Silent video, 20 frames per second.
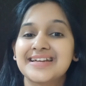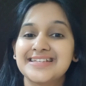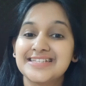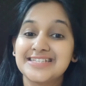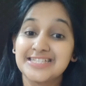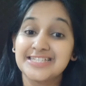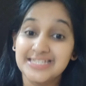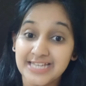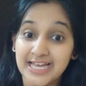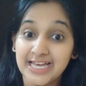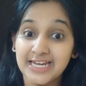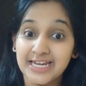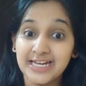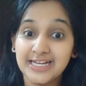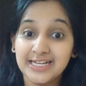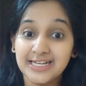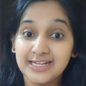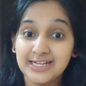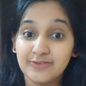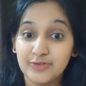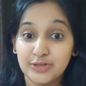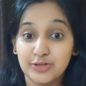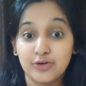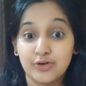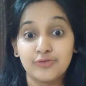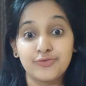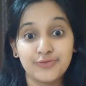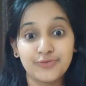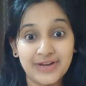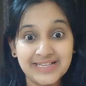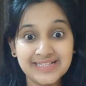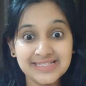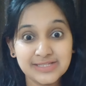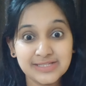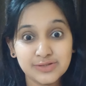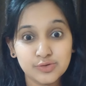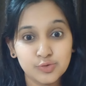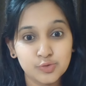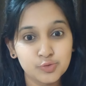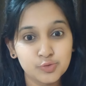share it with your
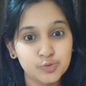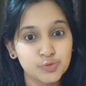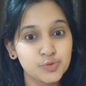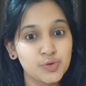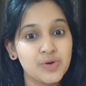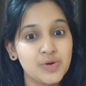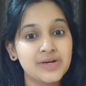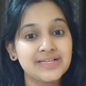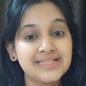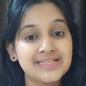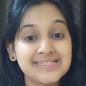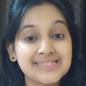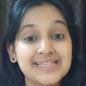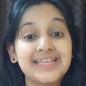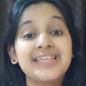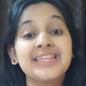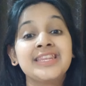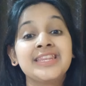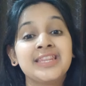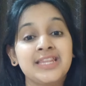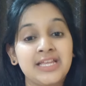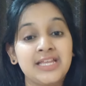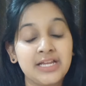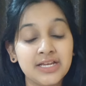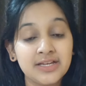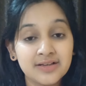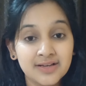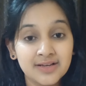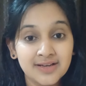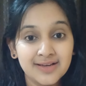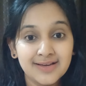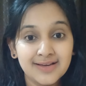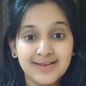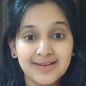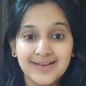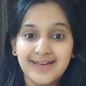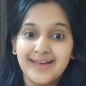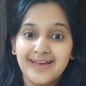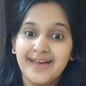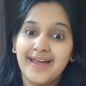friends who is in need,
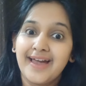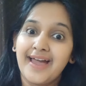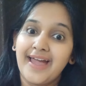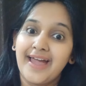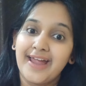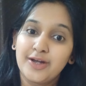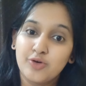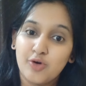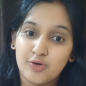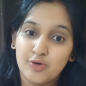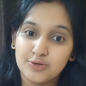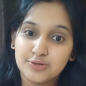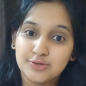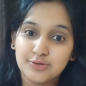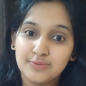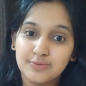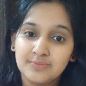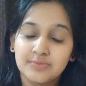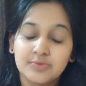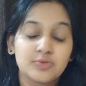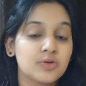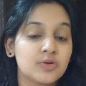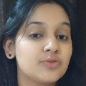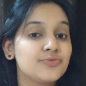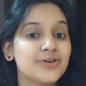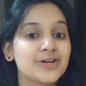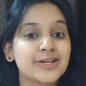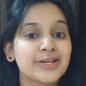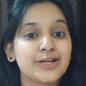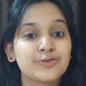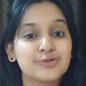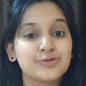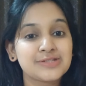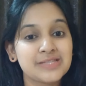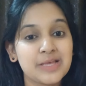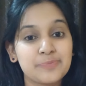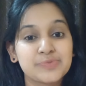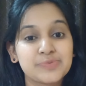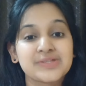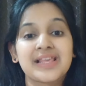and also don't forget to
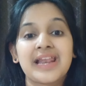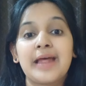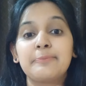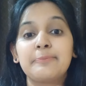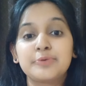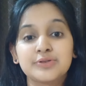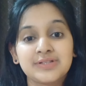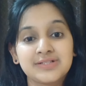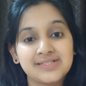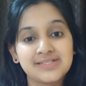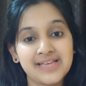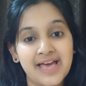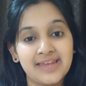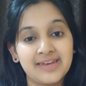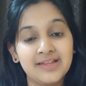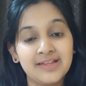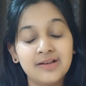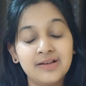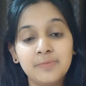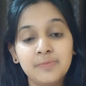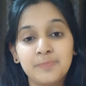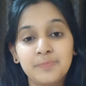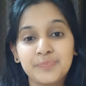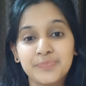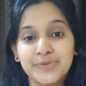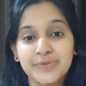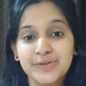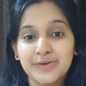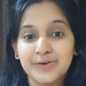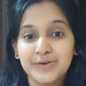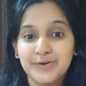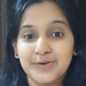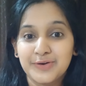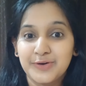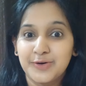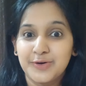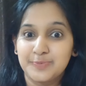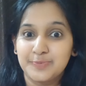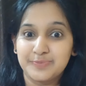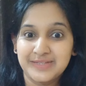subscribe to the channel.
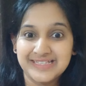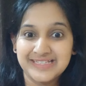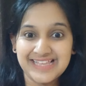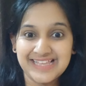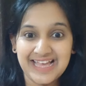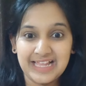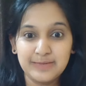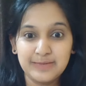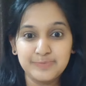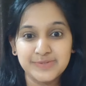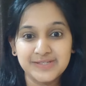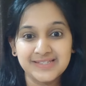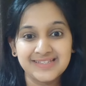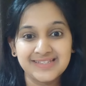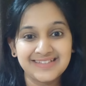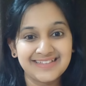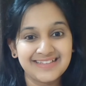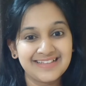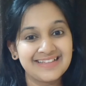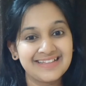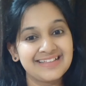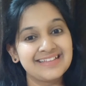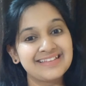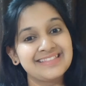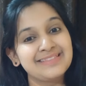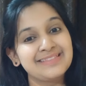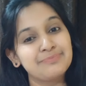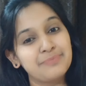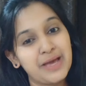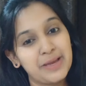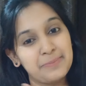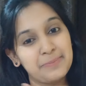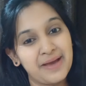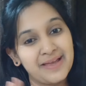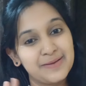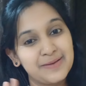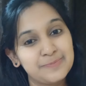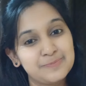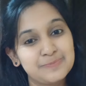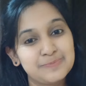Hope this helps. Bye bye.